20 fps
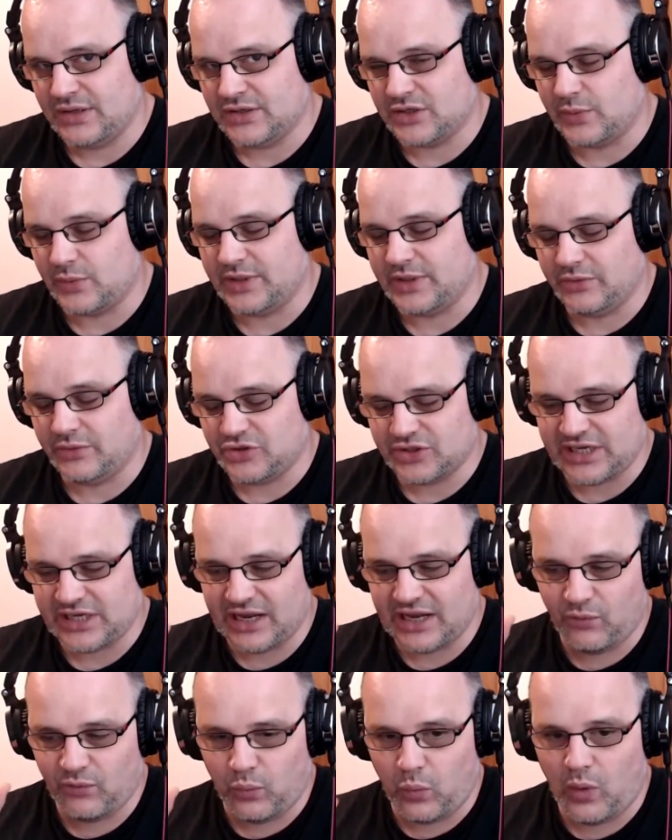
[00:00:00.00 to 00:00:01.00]
So we don't just
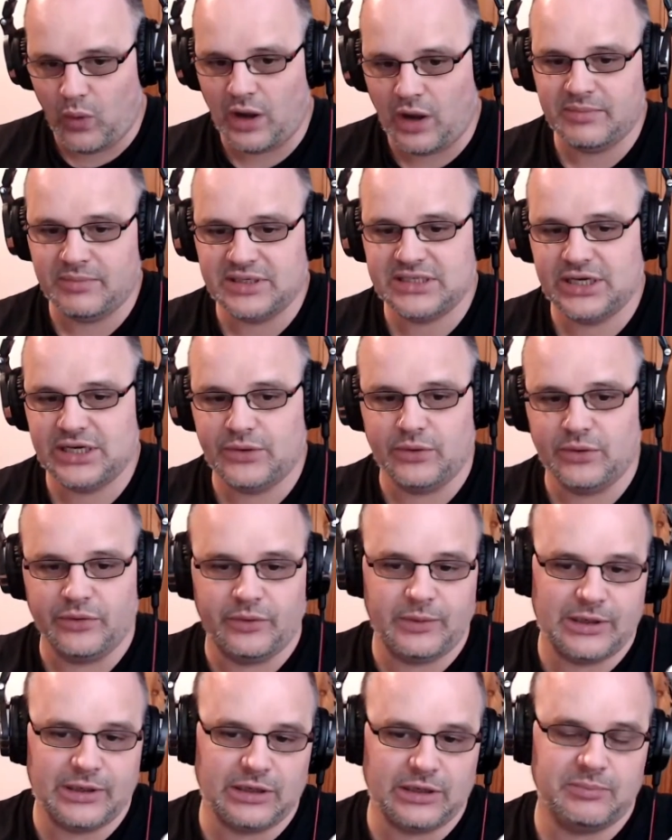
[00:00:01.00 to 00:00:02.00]
have one material
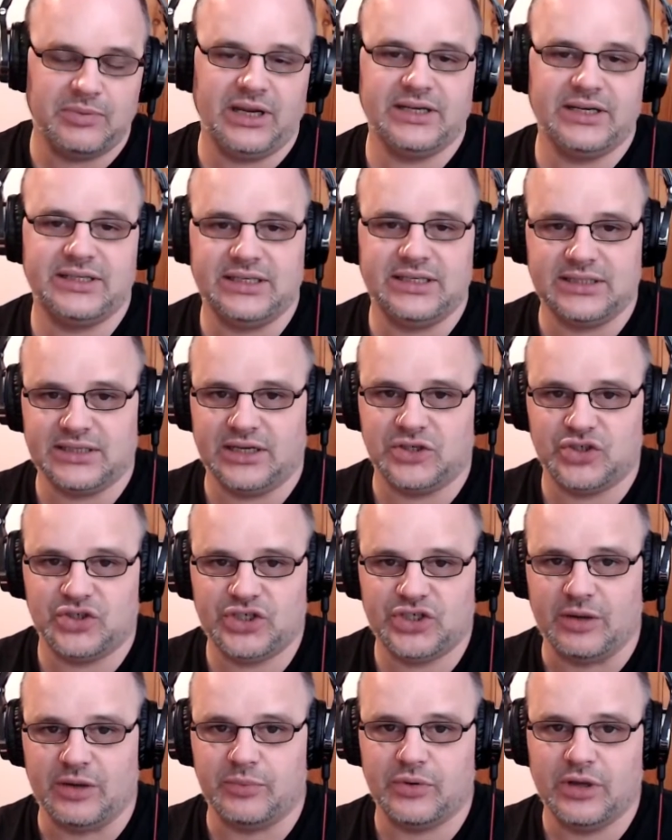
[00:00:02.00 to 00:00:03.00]
that we can apply to the entire
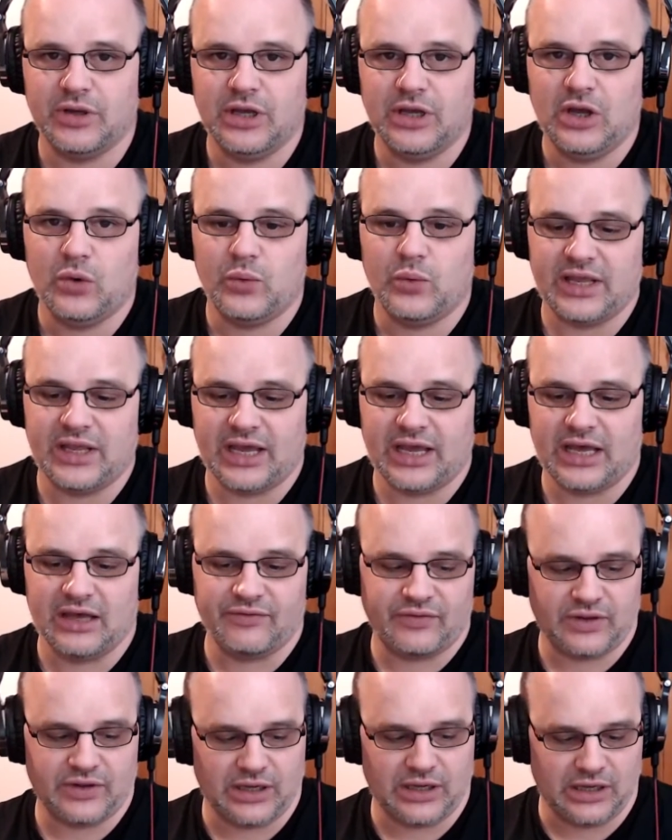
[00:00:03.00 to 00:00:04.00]
ship. We
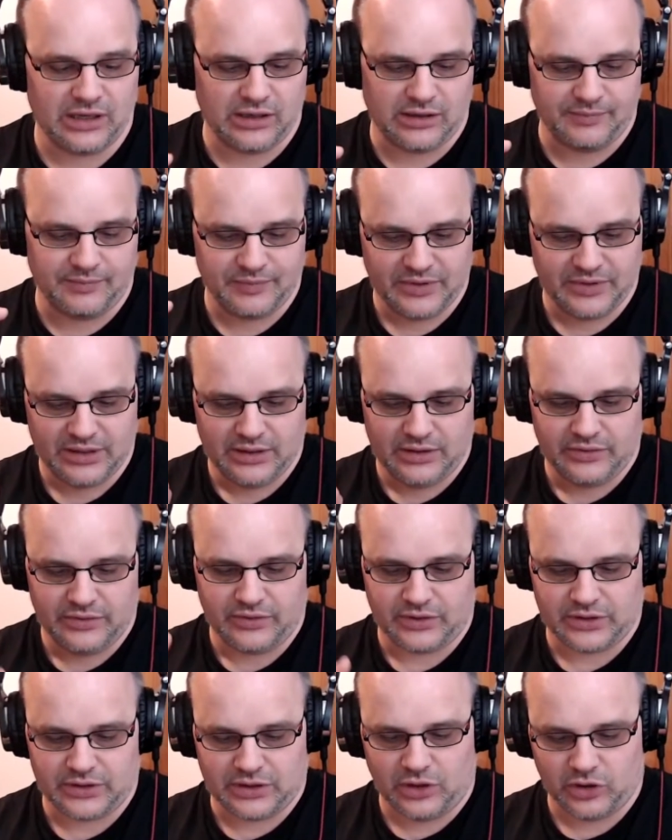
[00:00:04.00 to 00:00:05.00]
have
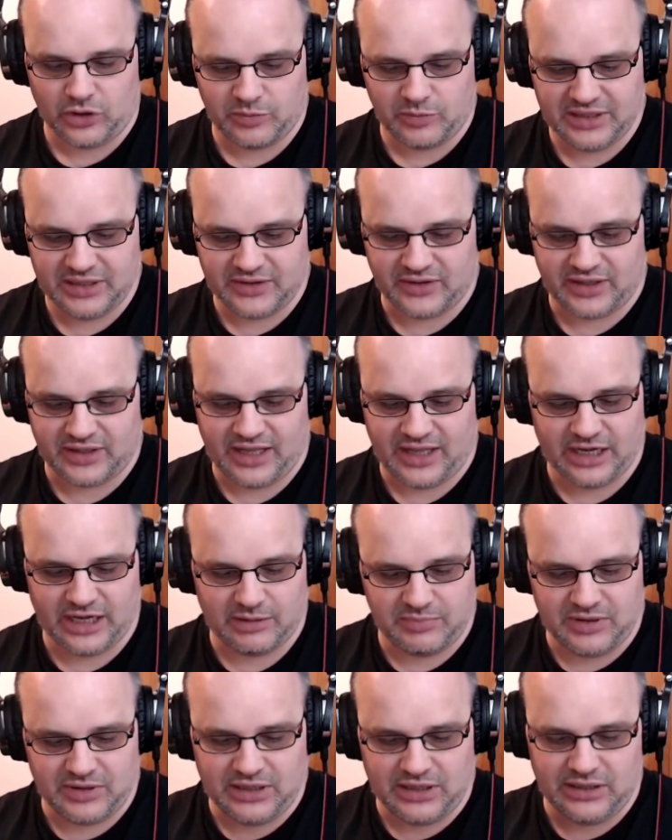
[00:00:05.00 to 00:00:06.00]
the cockpit, the
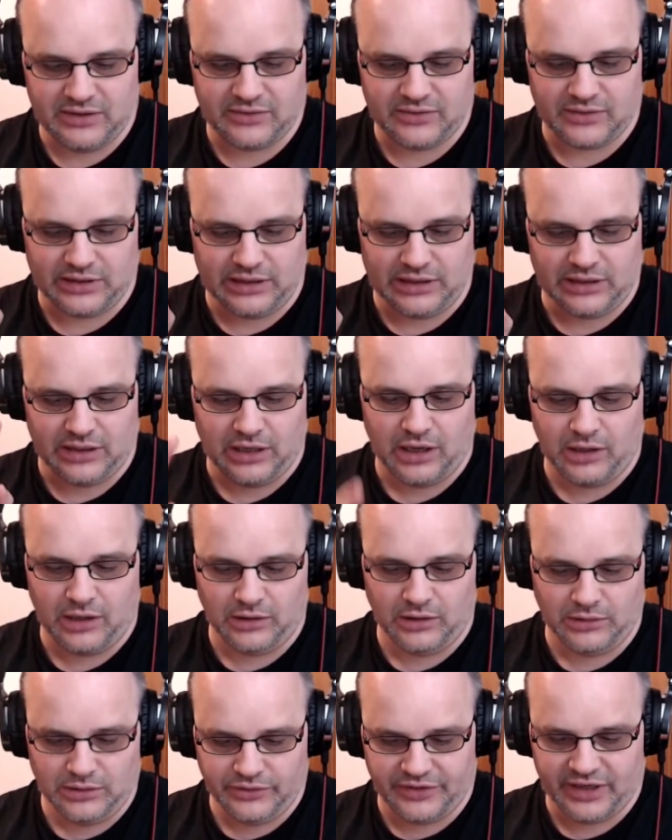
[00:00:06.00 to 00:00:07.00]
canopy, the
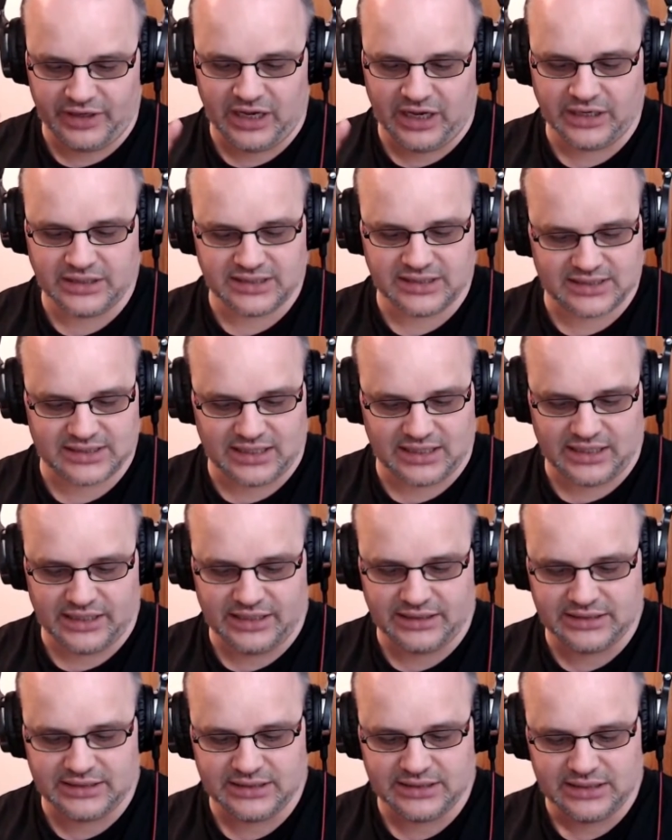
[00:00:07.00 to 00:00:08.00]
hull, the
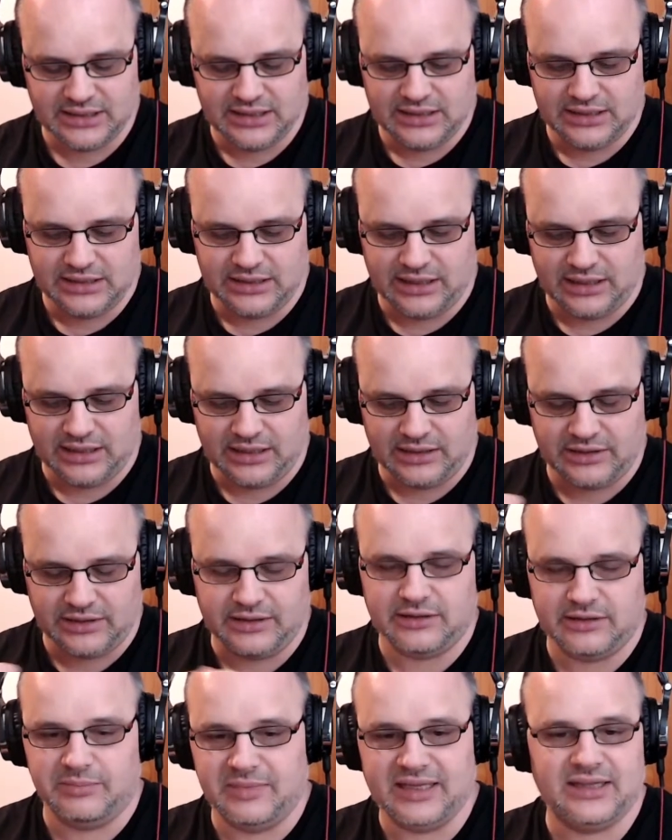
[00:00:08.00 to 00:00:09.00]
underside,
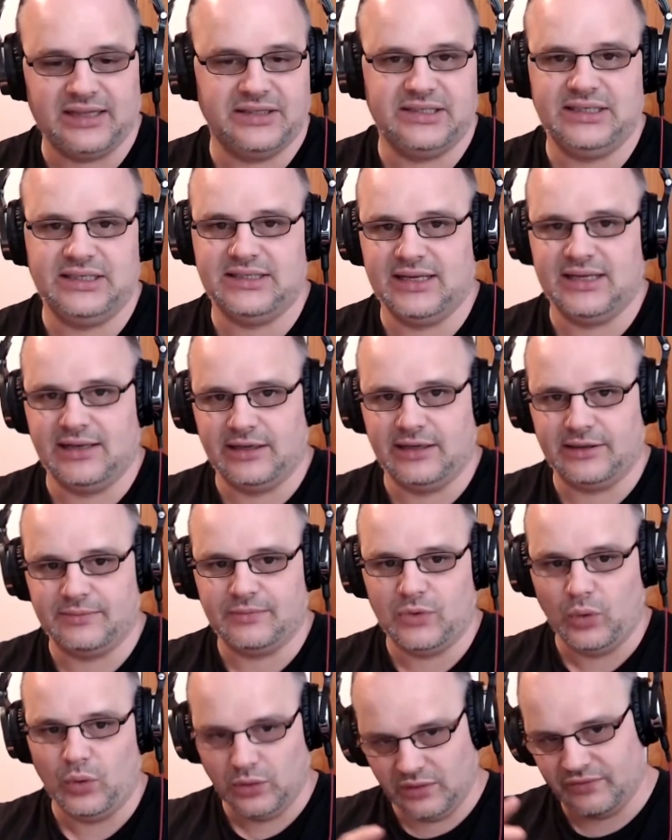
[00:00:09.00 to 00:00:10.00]
the metal detailing,
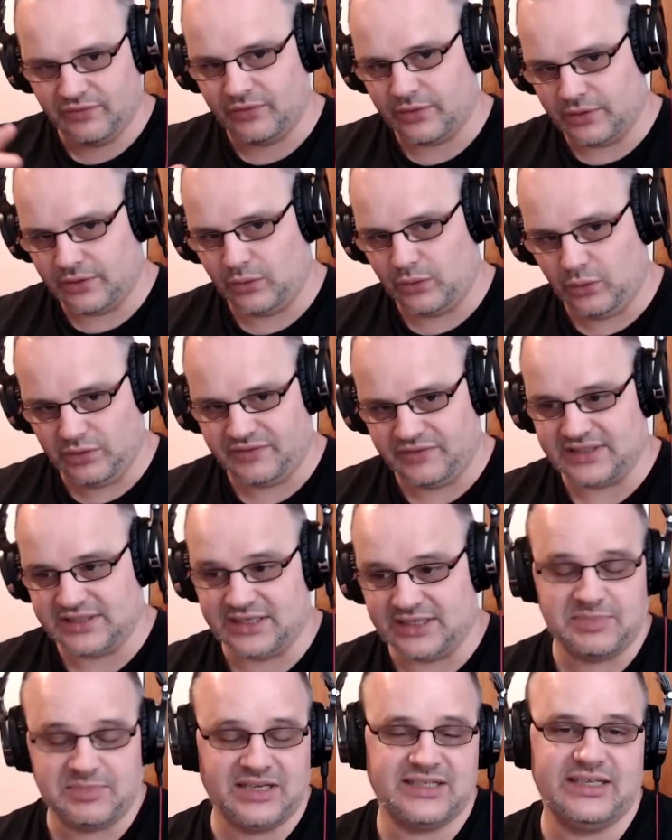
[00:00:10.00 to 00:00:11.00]
all of these
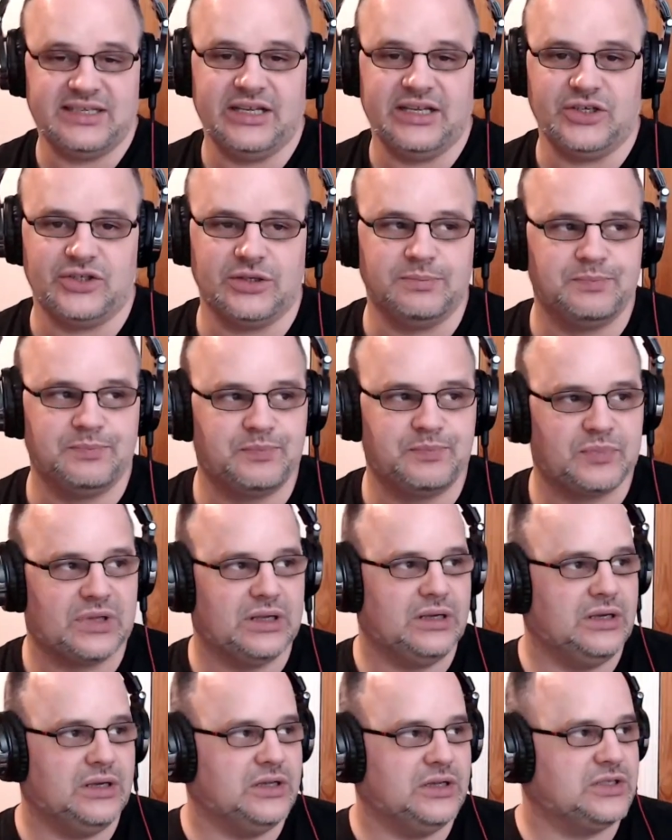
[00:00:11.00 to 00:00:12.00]
things, plus the engine.
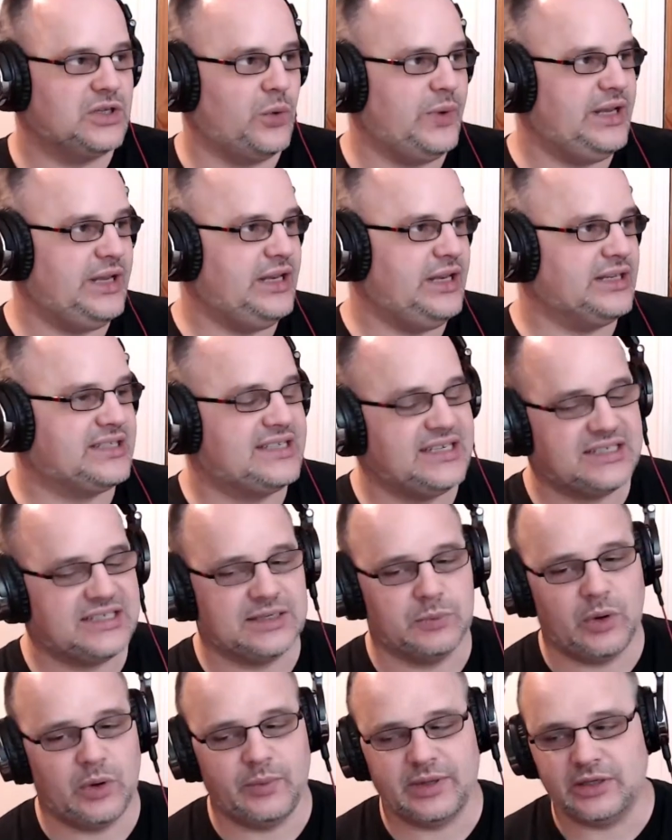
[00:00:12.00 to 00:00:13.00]
So we need a
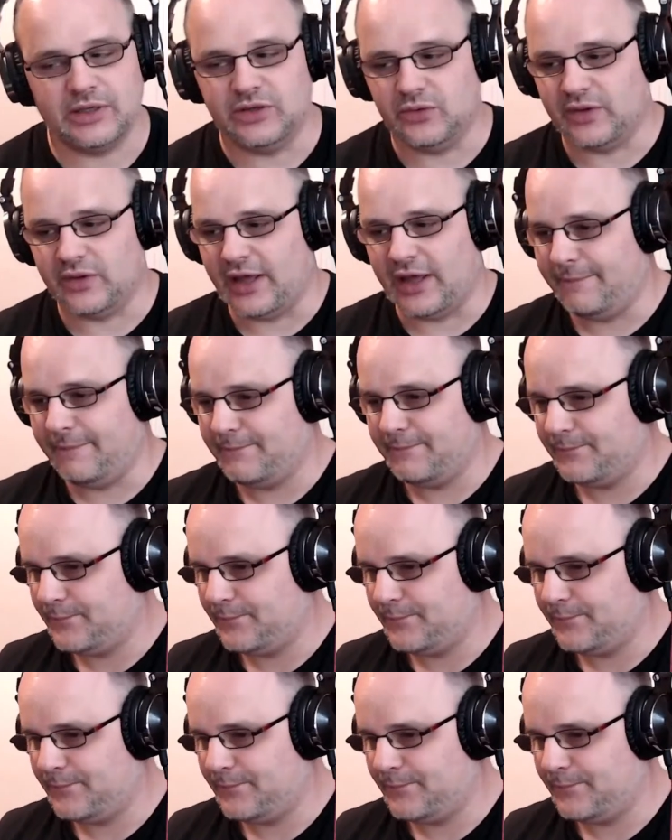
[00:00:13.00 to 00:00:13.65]
system where we can do that.